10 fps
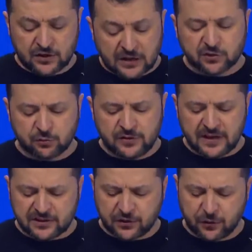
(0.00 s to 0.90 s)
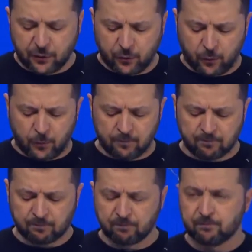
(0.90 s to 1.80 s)
Just 2 days ago,
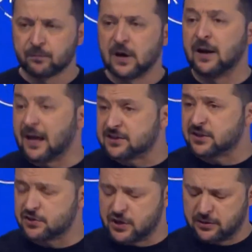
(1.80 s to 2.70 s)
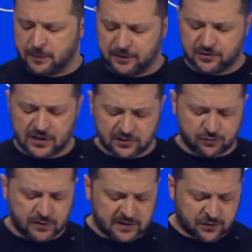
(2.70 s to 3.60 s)
ladies and gentlemen,
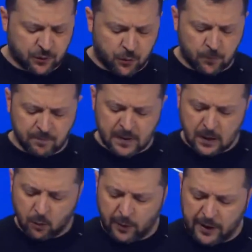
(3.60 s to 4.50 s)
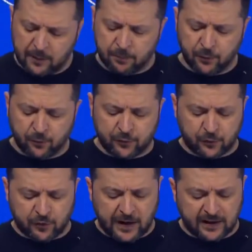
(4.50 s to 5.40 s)
just 2 days ago, we
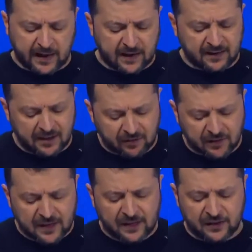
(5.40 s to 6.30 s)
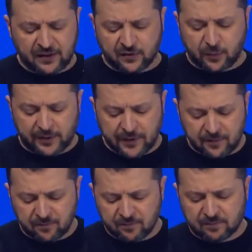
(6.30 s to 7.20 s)
proved Ukraine can even hit
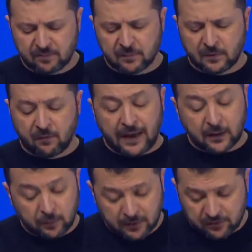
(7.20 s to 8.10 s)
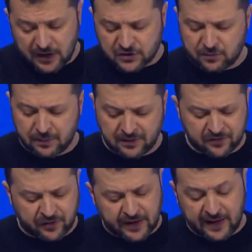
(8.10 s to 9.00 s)
very valuable Russian
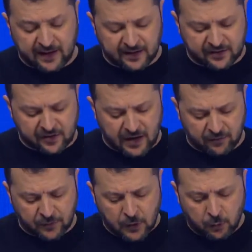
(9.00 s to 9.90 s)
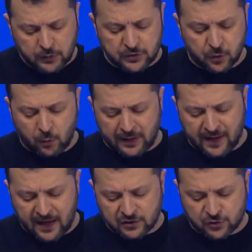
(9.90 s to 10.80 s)
military aircraft, which no
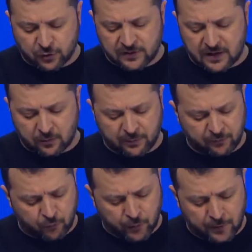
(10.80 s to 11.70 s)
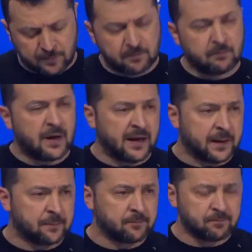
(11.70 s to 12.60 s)
one had shot down before.
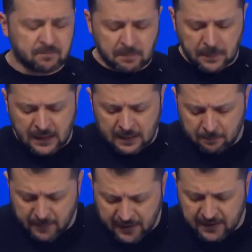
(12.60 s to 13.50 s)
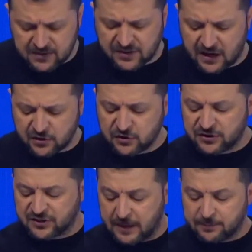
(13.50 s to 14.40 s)
Many
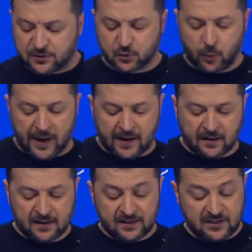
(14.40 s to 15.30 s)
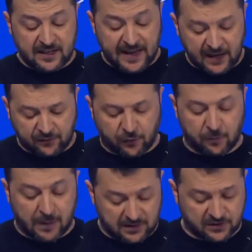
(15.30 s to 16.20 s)
sanction steps were delayed
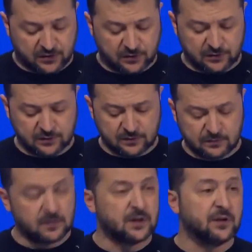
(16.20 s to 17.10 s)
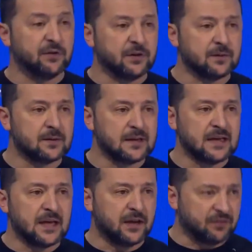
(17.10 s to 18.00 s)
for months, even
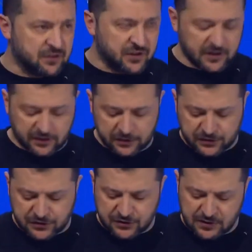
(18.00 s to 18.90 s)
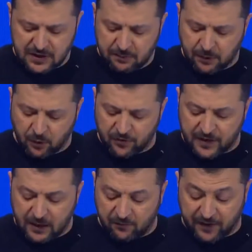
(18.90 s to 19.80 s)
years,
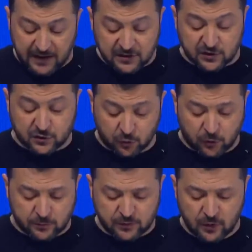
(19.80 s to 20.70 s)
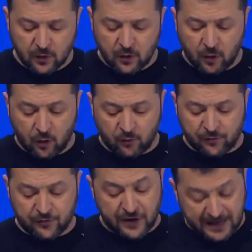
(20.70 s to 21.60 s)
because they have faced storms
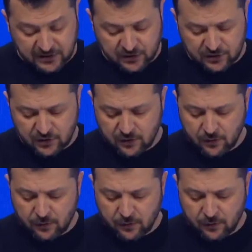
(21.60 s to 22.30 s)
of threats